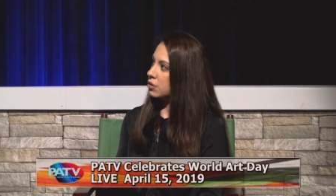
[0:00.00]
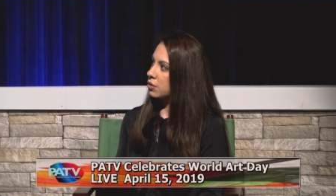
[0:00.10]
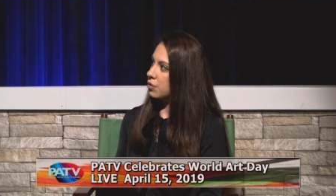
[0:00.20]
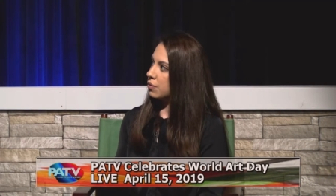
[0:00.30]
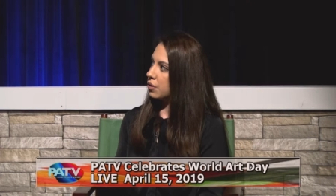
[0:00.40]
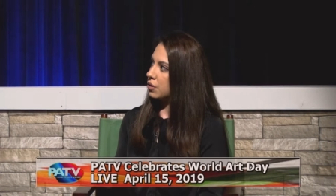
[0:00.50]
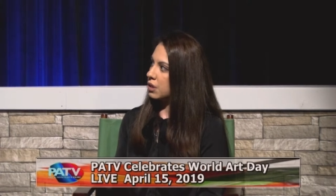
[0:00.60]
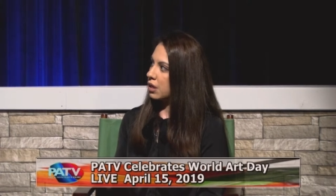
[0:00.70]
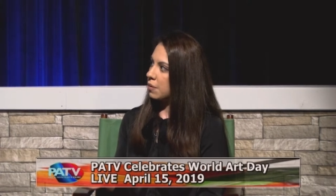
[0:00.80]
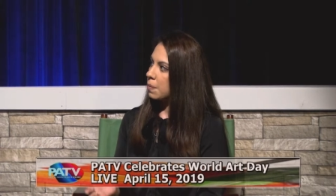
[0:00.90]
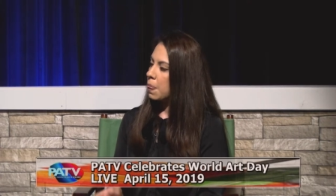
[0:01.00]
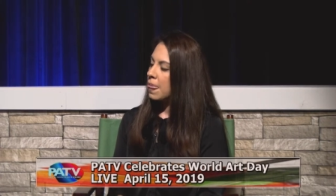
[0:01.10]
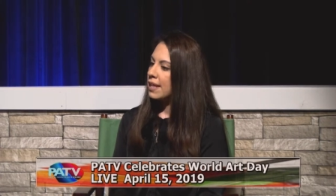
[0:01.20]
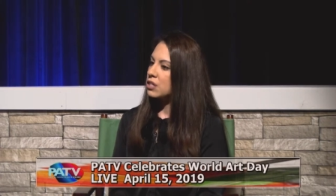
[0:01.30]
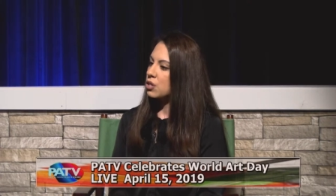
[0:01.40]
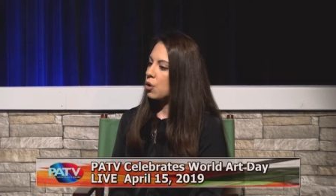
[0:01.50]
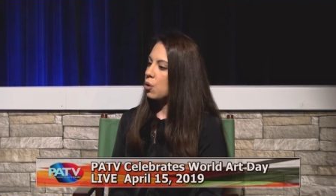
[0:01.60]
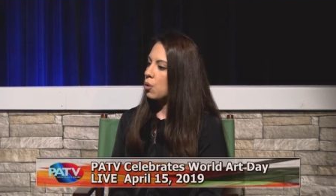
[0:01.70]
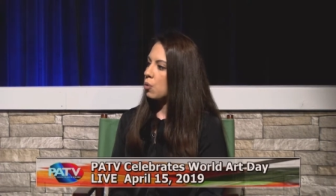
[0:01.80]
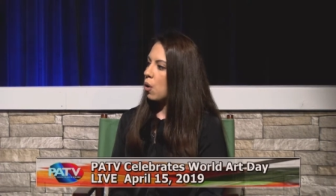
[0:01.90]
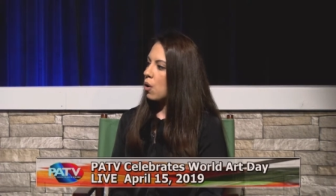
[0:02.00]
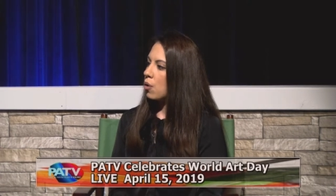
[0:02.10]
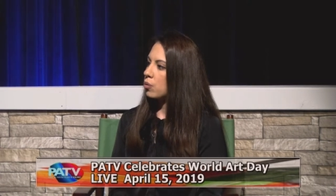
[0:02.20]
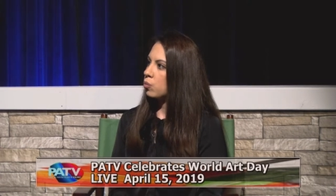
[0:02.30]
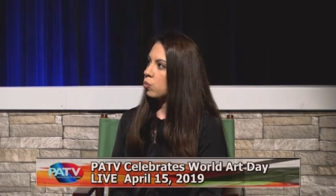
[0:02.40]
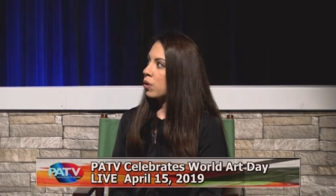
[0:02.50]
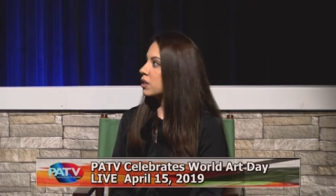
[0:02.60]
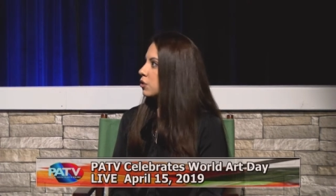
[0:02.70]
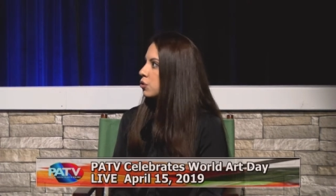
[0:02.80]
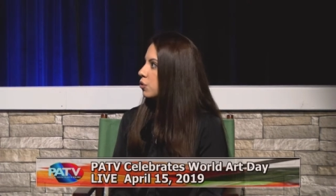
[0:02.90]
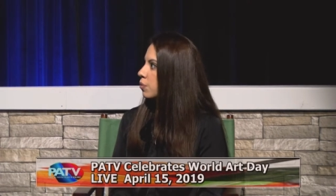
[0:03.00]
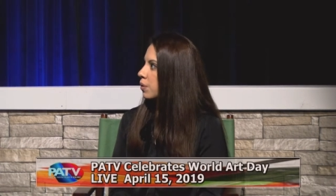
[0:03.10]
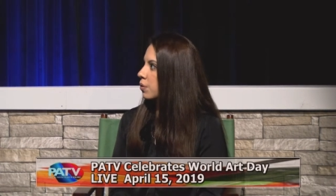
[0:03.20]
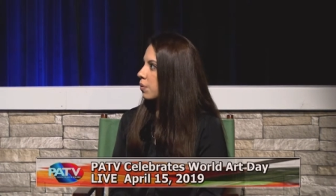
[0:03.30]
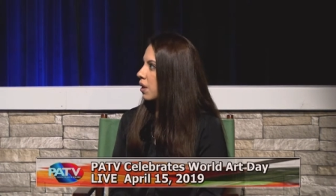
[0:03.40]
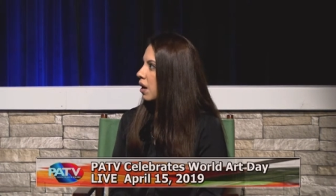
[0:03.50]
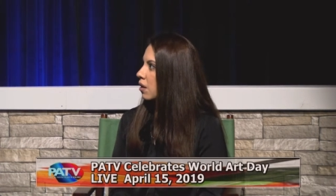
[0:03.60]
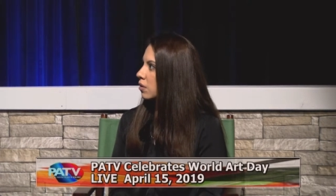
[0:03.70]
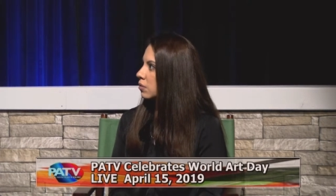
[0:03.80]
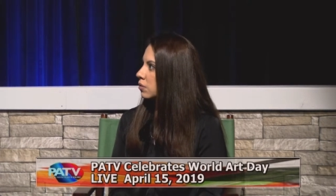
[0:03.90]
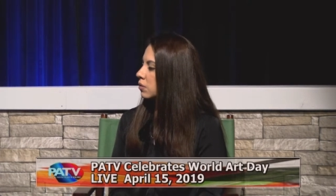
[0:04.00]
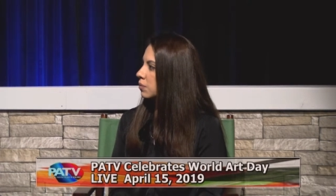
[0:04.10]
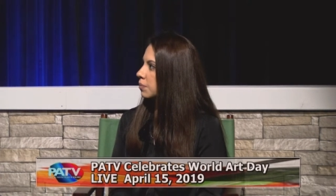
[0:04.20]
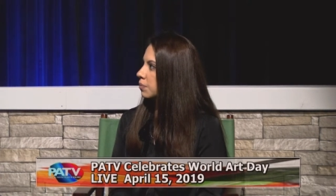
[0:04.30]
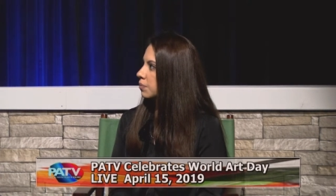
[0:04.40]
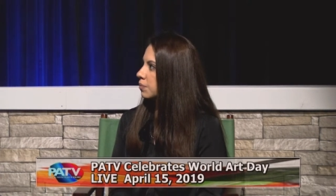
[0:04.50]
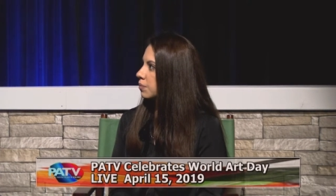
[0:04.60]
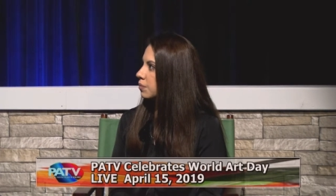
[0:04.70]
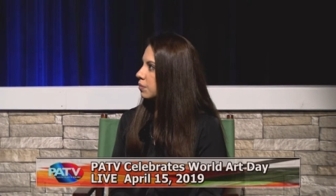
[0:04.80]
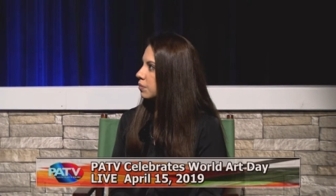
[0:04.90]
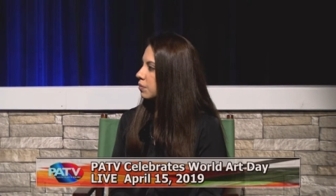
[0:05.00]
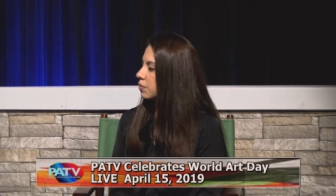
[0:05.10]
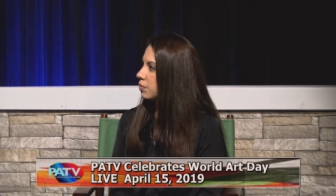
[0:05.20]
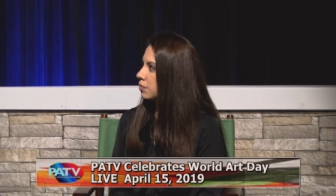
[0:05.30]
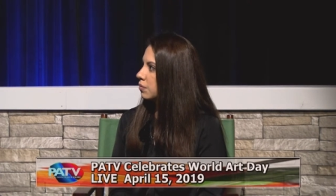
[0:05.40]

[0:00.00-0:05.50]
University. So, what did you do when you were there? So I was